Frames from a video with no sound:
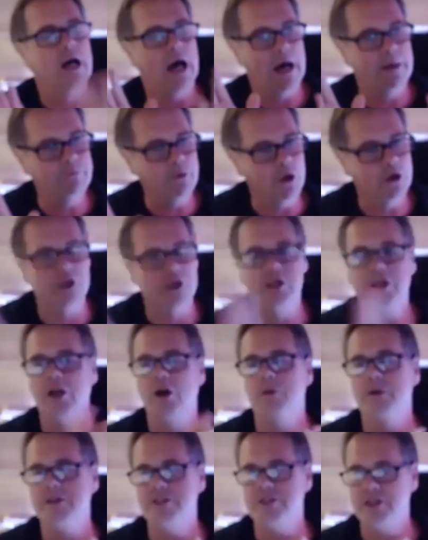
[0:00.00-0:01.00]
I'm not going to go
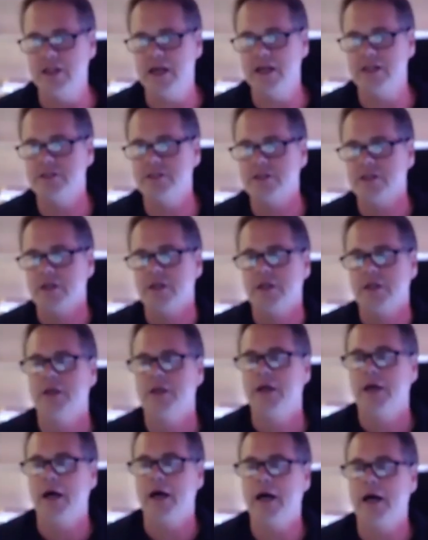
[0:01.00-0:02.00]
into that.
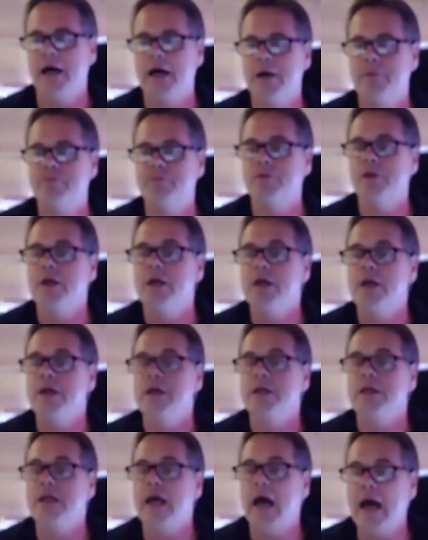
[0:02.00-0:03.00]
Um,
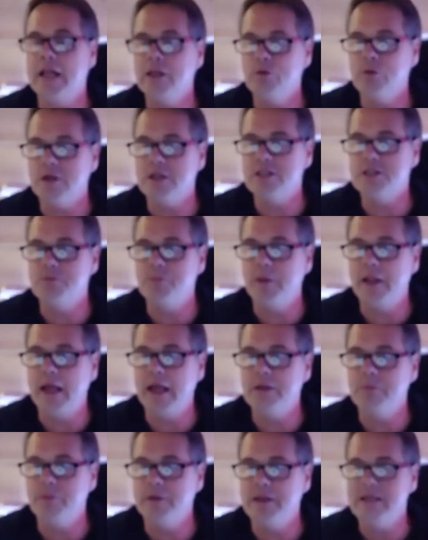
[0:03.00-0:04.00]
can you
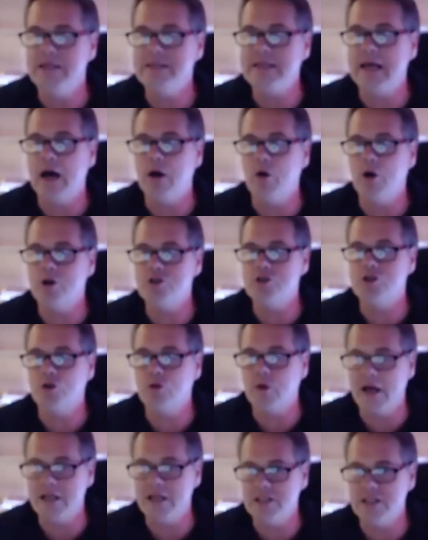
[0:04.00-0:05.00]
explain, please, how
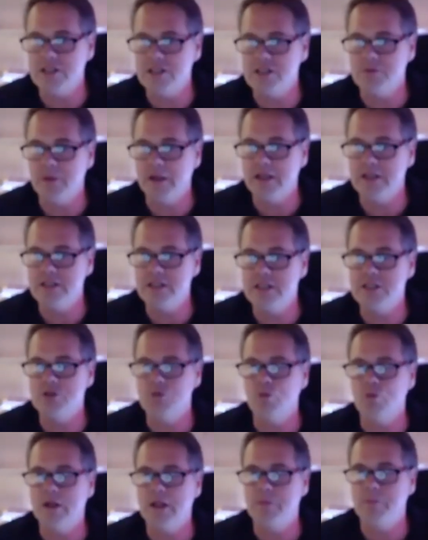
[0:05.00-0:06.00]
Ostrogradsky instabilities
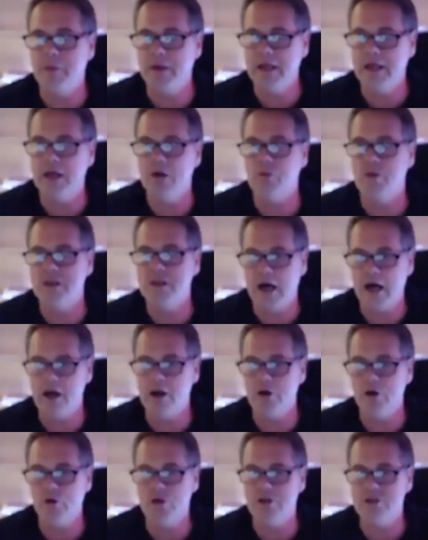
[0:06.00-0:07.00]
will appear with
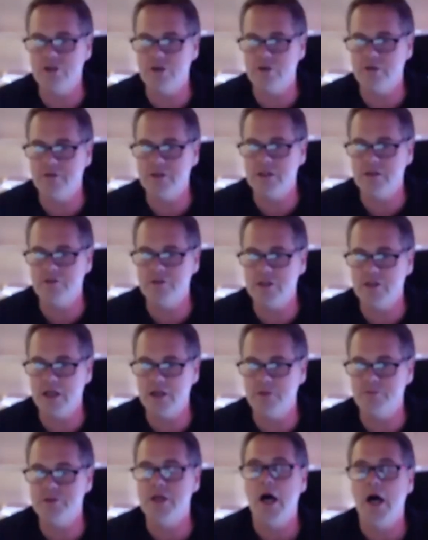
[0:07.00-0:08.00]
higher derivative
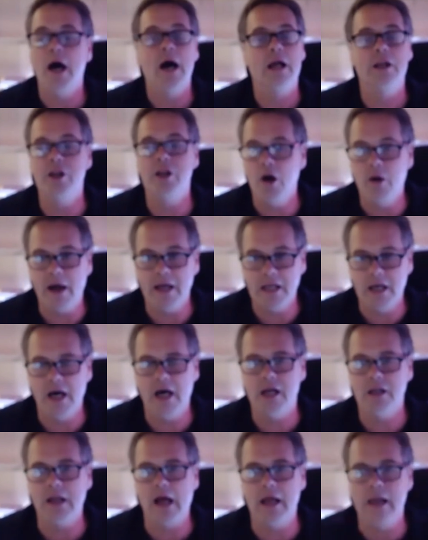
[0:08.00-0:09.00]
terms? No, I
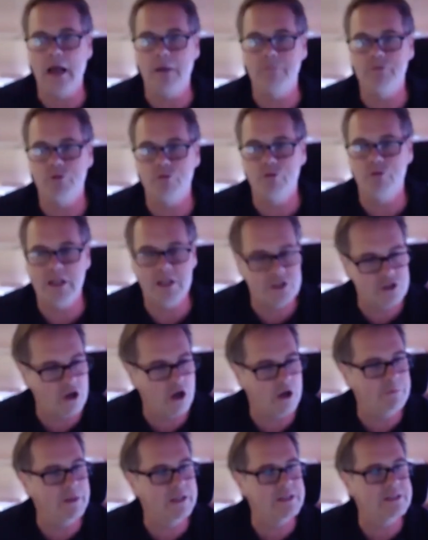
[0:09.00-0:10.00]
can't, and I'm really
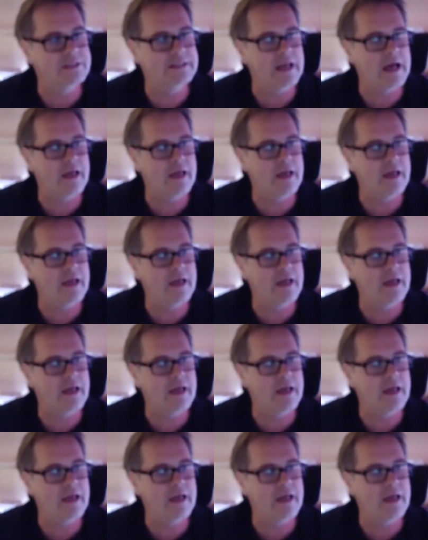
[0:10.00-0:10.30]
sorry because